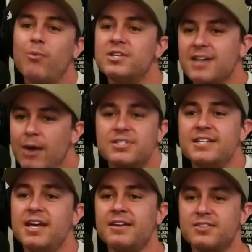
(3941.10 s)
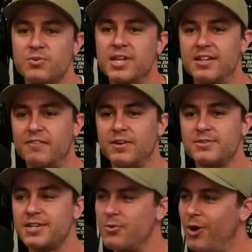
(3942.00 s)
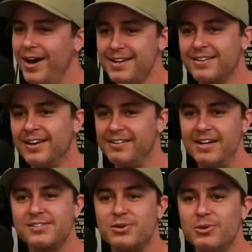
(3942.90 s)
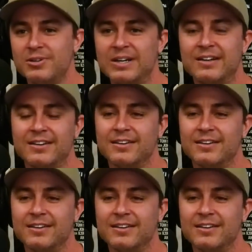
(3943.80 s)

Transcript: I was content. So when they did the films, I was like, what? That's cool.